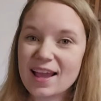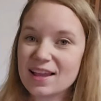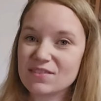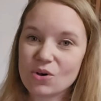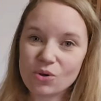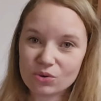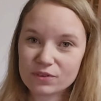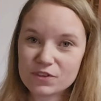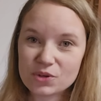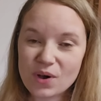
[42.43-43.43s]
I have a whole
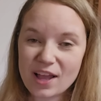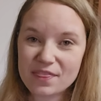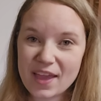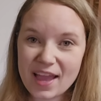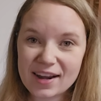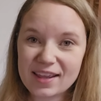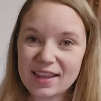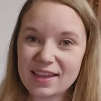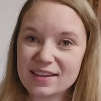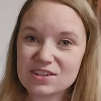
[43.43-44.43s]
review on that
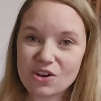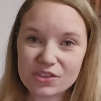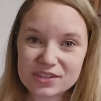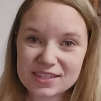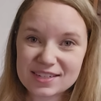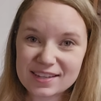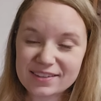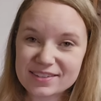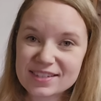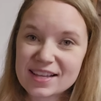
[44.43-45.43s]
and all the
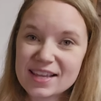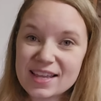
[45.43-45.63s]
details